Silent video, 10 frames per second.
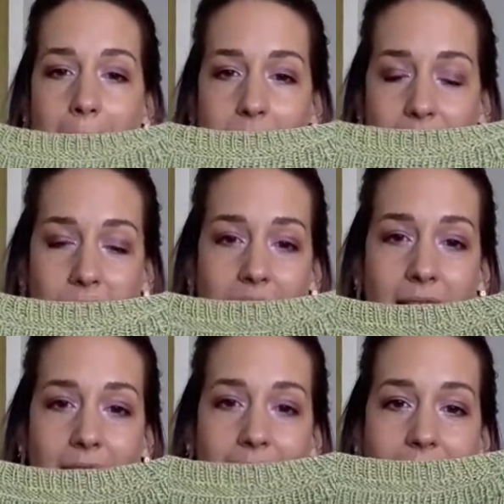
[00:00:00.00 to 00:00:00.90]
so that
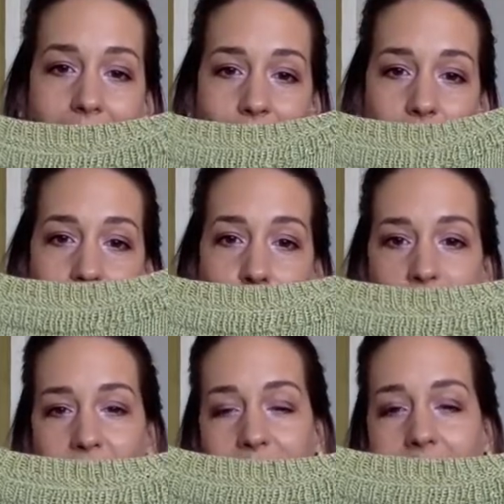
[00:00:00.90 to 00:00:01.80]
I can actually
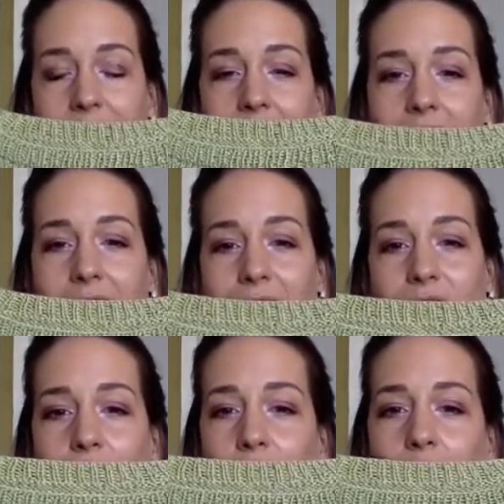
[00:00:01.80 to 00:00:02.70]
wear it. The color is
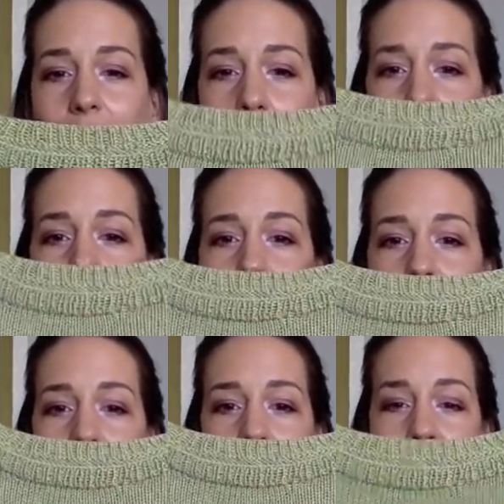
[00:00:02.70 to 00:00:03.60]
not showing up
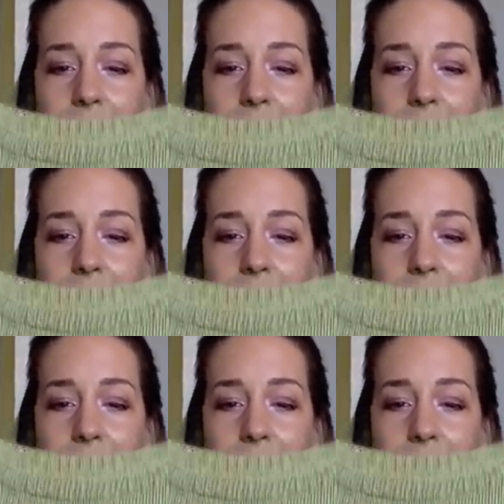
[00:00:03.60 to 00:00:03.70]
true,